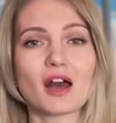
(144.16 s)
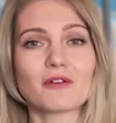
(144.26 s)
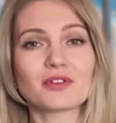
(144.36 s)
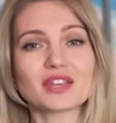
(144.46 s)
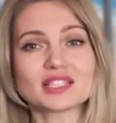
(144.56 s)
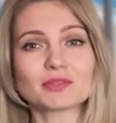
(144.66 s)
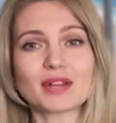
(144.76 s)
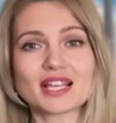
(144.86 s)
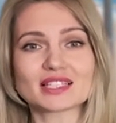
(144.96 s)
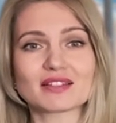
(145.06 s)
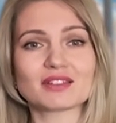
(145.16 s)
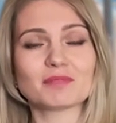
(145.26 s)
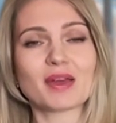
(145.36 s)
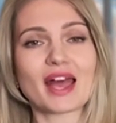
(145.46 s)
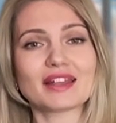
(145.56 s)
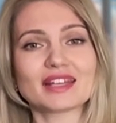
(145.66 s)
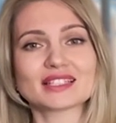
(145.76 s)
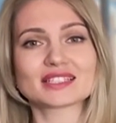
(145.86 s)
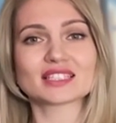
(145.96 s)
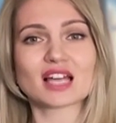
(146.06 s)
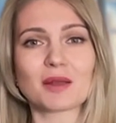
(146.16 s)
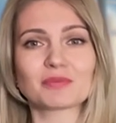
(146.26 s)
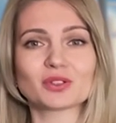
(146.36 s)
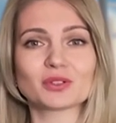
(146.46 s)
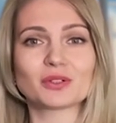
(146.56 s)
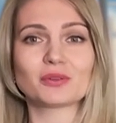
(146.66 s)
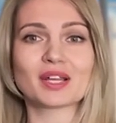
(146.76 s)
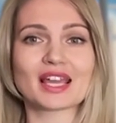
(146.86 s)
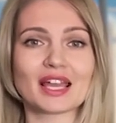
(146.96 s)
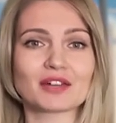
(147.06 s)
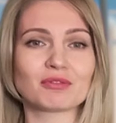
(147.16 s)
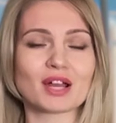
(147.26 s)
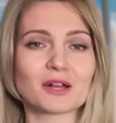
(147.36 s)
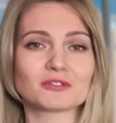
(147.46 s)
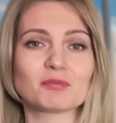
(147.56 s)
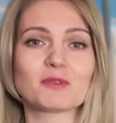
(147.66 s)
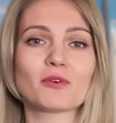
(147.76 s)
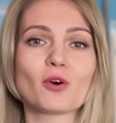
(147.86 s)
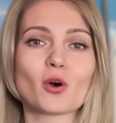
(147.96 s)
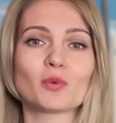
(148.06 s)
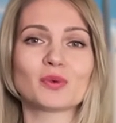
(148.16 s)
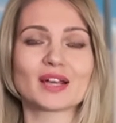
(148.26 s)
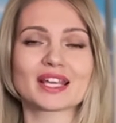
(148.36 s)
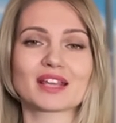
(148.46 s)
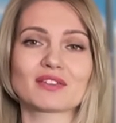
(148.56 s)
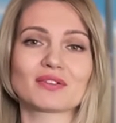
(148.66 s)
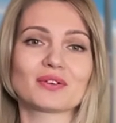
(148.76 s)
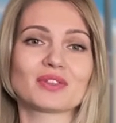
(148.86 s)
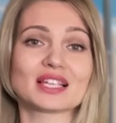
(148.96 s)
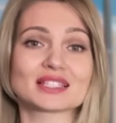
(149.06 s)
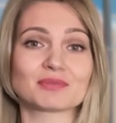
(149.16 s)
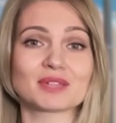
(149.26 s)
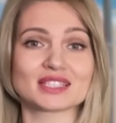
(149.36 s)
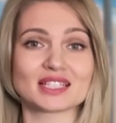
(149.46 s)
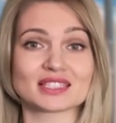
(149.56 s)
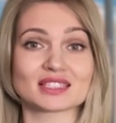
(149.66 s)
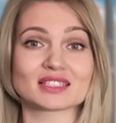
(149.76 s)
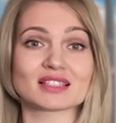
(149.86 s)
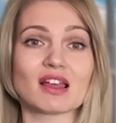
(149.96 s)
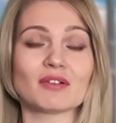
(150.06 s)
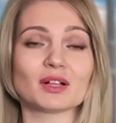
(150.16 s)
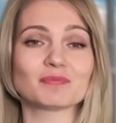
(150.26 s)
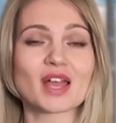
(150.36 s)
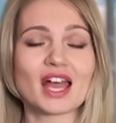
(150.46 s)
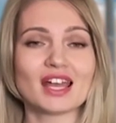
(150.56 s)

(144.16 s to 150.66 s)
For this reason, the pair needs time to regain ground before breaking through this resistance level.